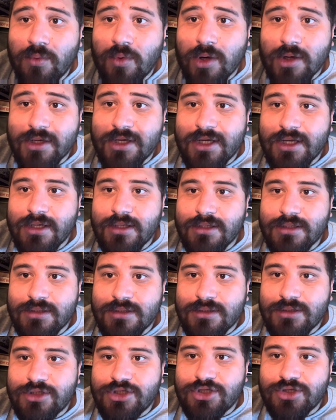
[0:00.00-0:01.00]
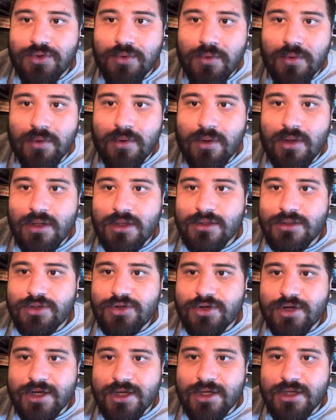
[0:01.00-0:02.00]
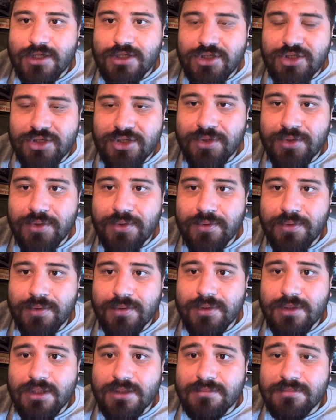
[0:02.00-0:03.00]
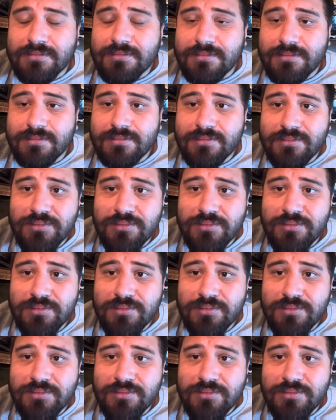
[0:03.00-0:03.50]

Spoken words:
working in school and trying to